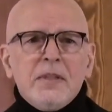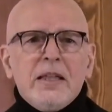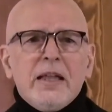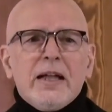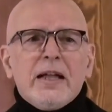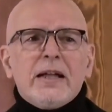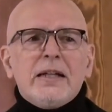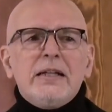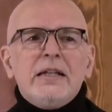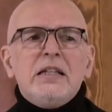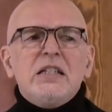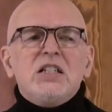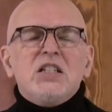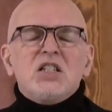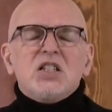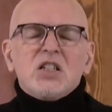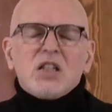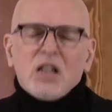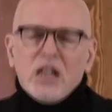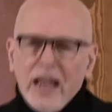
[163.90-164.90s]
And he
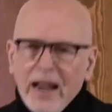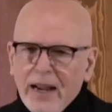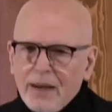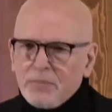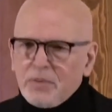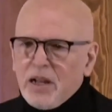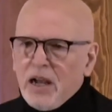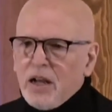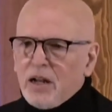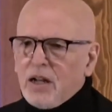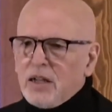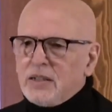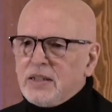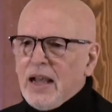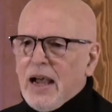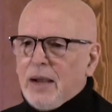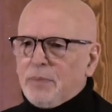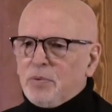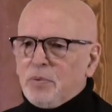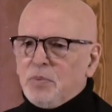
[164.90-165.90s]
slammed down on
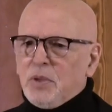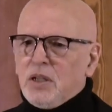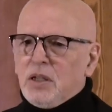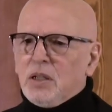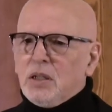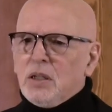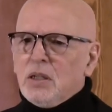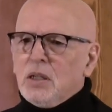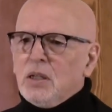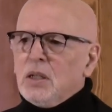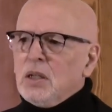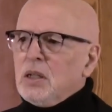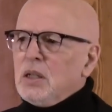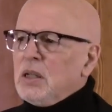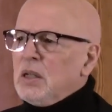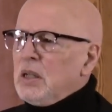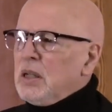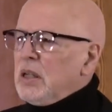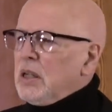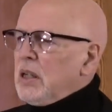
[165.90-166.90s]
top of me.
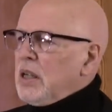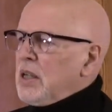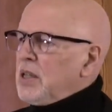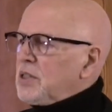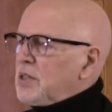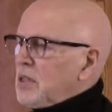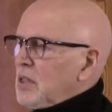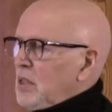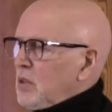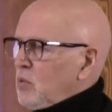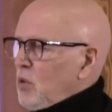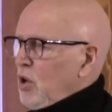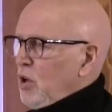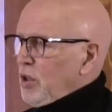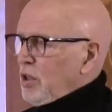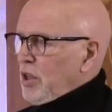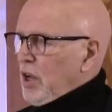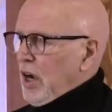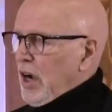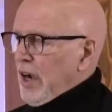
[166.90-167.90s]
Easily
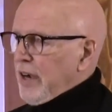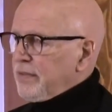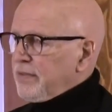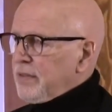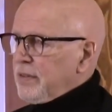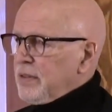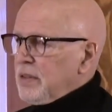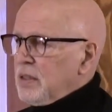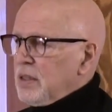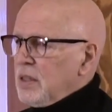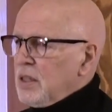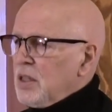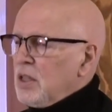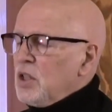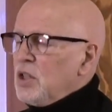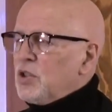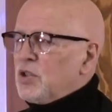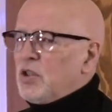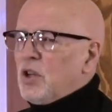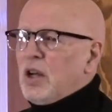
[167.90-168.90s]
rolled off,
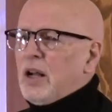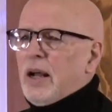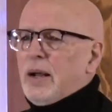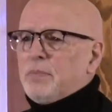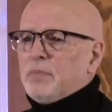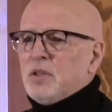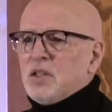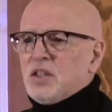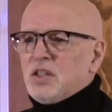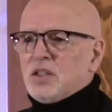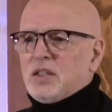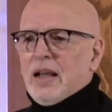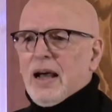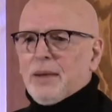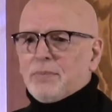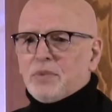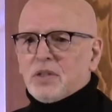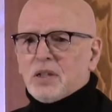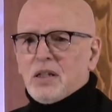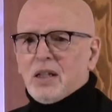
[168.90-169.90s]
stood up,
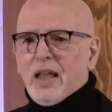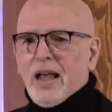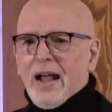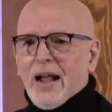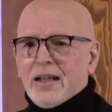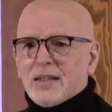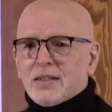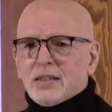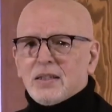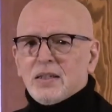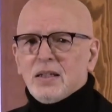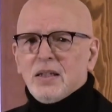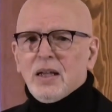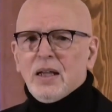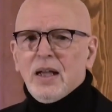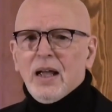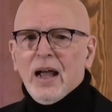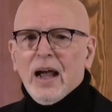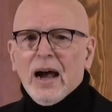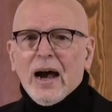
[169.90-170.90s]
stopped the class.
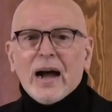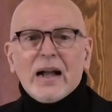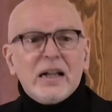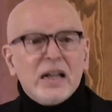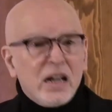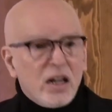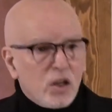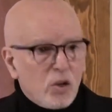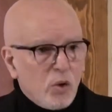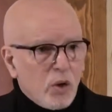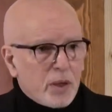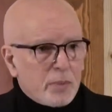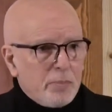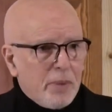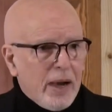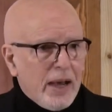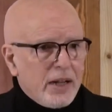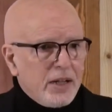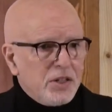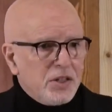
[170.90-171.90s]
I did a quick
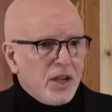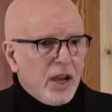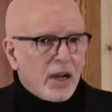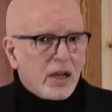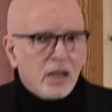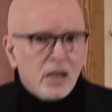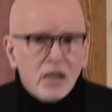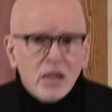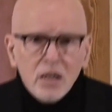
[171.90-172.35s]
body check.